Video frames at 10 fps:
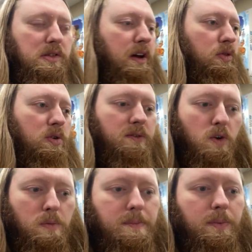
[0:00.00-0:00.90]
There's like three or
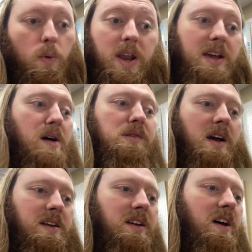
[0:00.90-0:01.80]
four of my people waiting
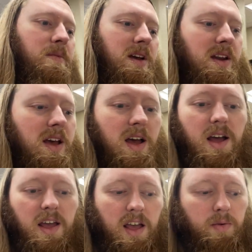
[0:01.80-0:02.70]
outside to come in.
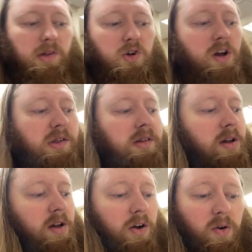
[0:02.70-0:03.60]
It was
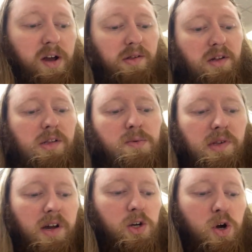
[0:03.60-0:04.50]
just crazy.
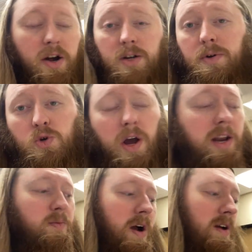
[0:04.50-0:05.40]
Someone's like trying to do a
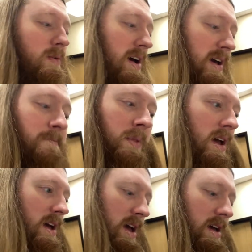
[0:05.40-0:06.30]
trade-in right away
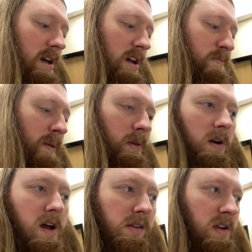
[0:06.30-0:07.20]
and people
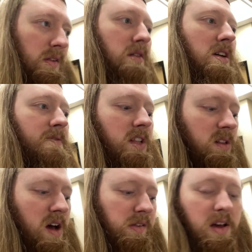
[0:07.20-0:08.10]
are asking to see stuff in the
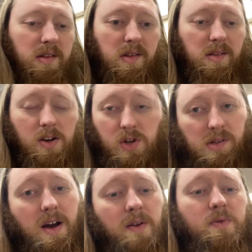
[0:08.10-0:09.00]
glass cases and it
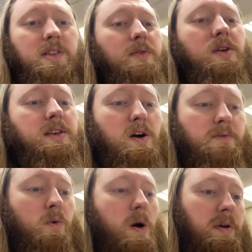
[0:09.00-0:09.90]
just got really, really
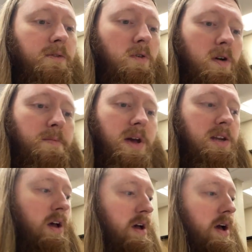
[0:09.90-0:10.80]
overwhelming for a
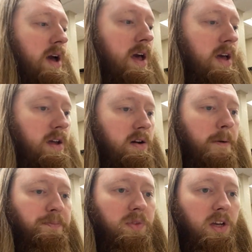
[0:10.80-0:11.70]
bit. And
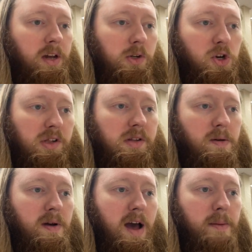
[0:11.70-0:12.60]
it's just
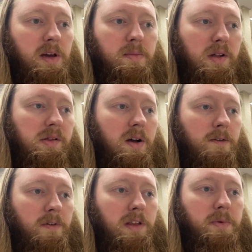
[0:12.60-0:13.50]
Abbey and
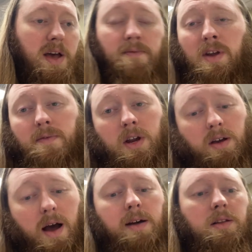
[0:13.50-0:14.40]
myself and then we have Naven
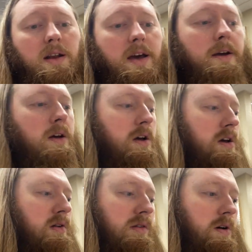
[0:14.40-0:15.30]
and Kyle today.
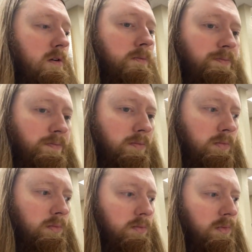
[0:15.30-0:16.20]
So
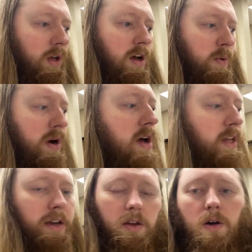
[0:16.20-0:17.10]
uh, we're not
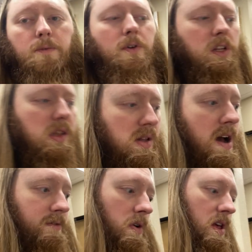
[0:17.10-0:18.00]
like, you know, fully
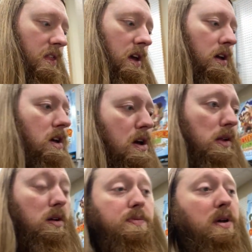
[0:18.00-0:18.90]
staffed or anything.
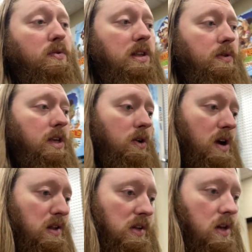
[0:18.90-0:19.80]
So it's been really, really
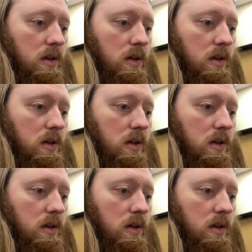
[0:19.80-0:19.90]
crazy.